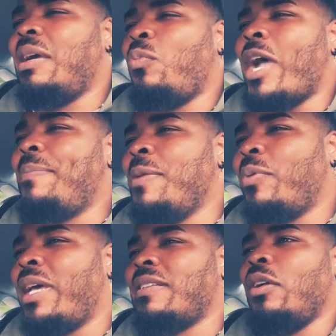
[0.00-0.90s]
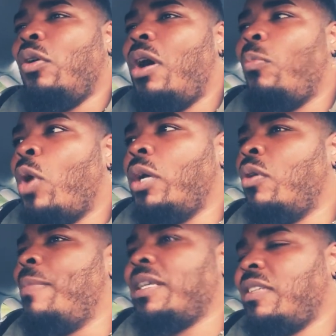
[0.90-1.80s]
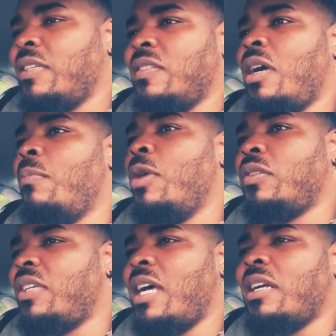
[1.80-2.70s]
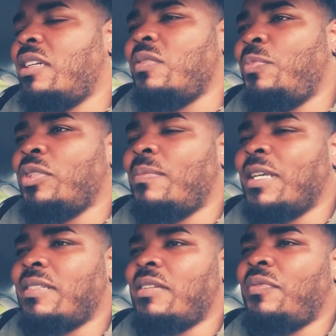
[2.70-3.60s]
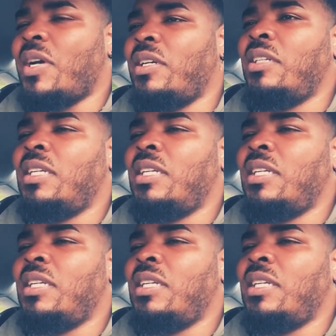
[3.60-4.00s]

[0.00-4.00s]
white people that say, I'm white, or Mexican say, I'm Mexican, I got to support the Mexican fighter.